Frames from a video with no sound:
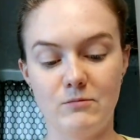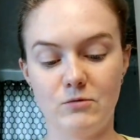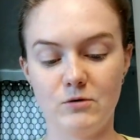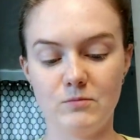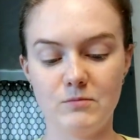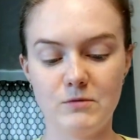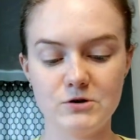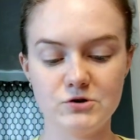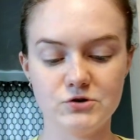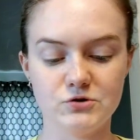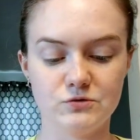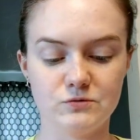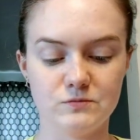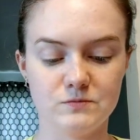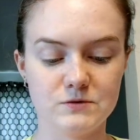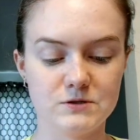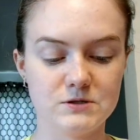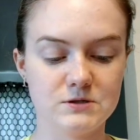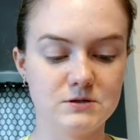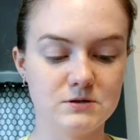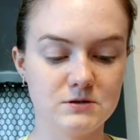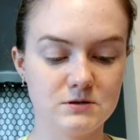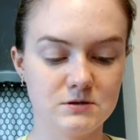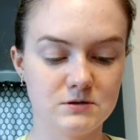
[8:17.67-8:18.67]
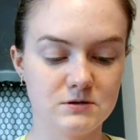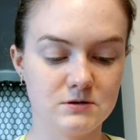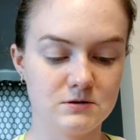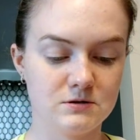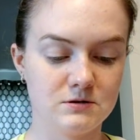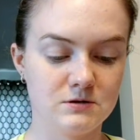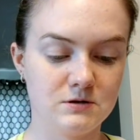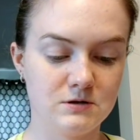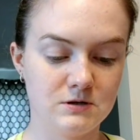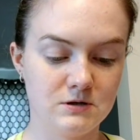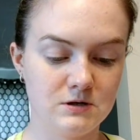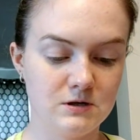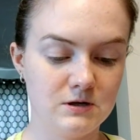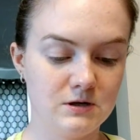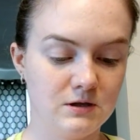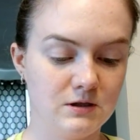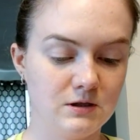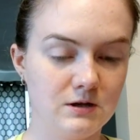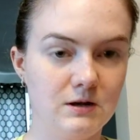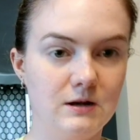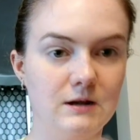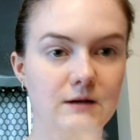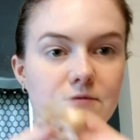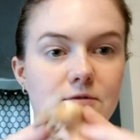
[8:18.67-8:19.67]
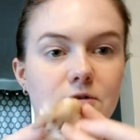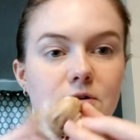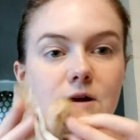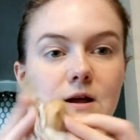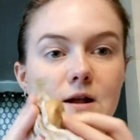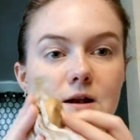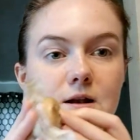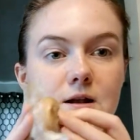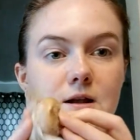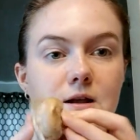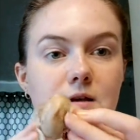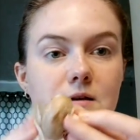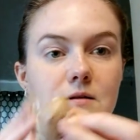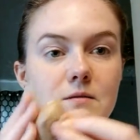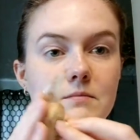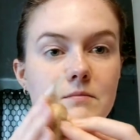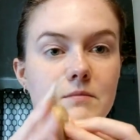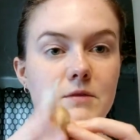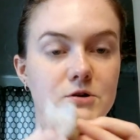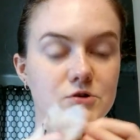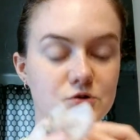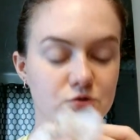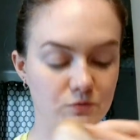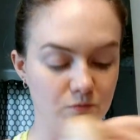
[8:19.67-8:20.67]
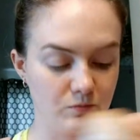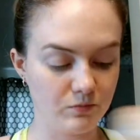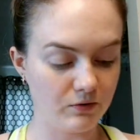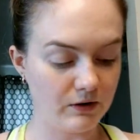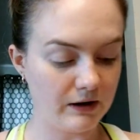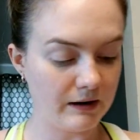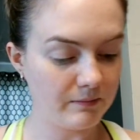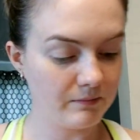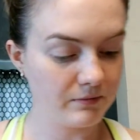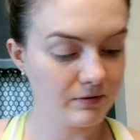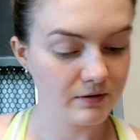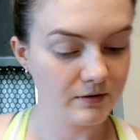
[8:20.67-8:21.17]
more mushrooms. The never-ending mushroom prep.